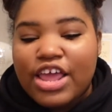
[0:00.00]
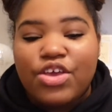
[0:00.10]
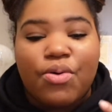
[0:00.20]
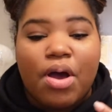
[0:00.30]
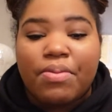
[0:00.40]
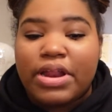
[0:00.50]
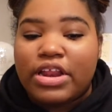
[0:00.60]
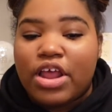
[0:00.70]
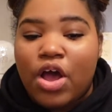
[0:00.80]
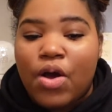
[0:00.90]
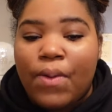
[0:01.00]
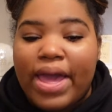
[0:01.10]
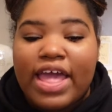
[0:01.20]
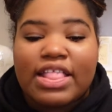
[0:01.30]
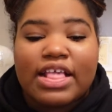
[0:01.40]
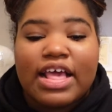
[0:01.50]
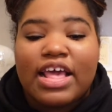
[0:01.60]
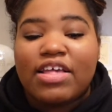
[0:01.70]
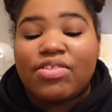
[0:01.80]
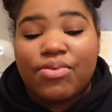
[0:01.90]
you already know it's
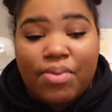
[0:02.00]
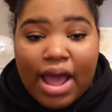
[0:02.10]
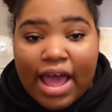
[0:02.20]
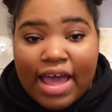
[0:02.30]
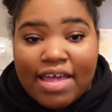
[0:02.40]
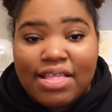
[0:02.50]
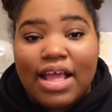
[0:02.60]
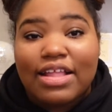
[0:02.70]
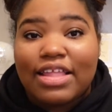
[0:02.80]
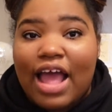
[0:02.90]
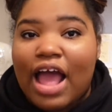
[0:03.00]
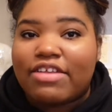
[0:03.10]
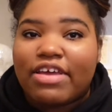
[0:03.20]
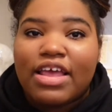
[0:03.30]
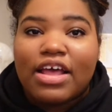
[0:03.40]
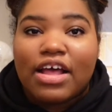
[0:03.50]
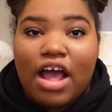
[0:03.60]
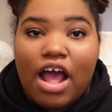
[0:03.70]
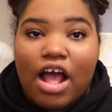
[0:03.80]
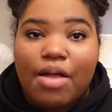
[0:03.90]

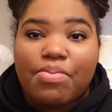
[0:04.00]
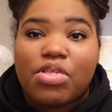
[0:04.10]
KingsArise.com.